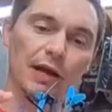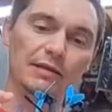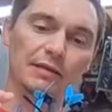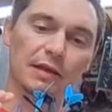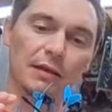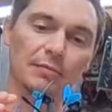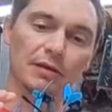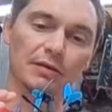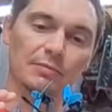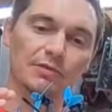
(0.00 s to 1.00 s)
practicing
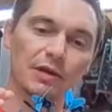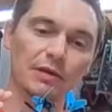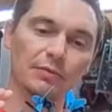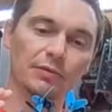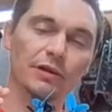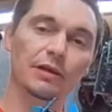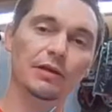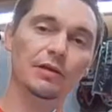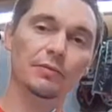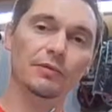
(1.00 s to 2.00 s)
that because I'm trying to really
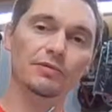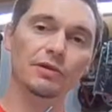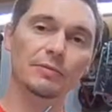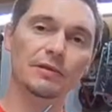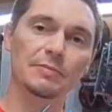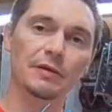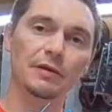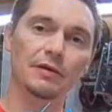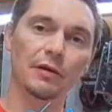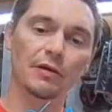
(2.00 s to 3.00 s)
get good with the trippy
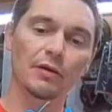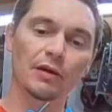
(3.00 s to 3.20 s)
spin